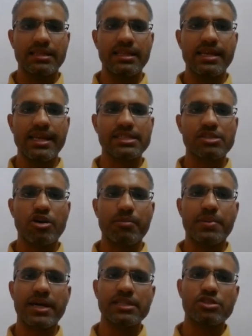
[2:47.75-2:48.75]
The next
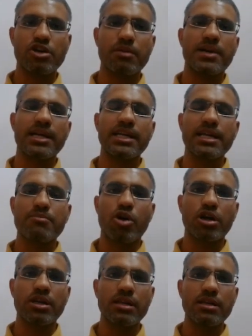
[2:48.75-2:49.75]
topic is your
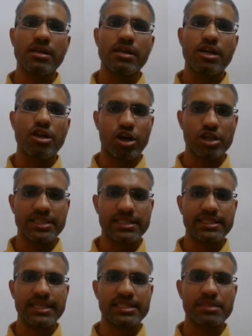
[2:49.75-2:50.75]
multi-modal
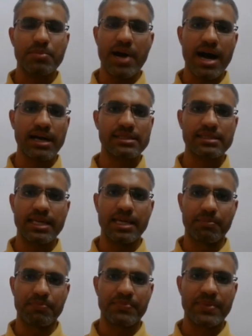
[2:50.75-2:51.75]
logistics park
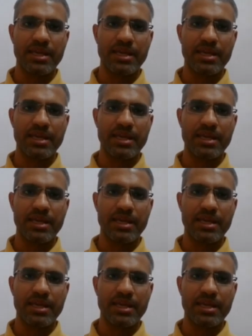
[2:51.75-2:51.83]
scheme.